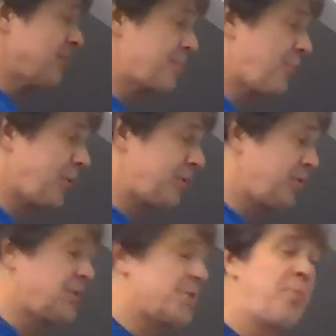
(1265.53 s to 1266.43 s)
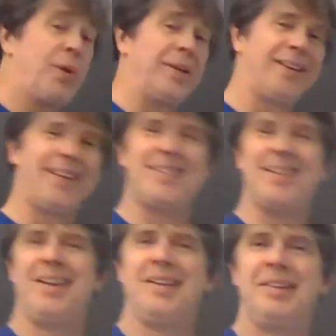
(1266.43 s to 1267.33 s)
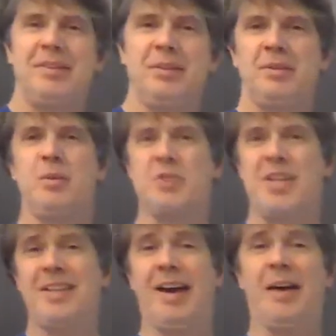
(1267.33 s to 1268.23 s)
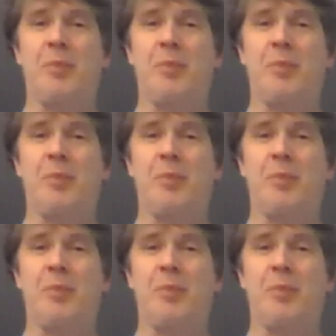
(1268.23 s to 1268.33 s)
this point to this point. Now that, who said that?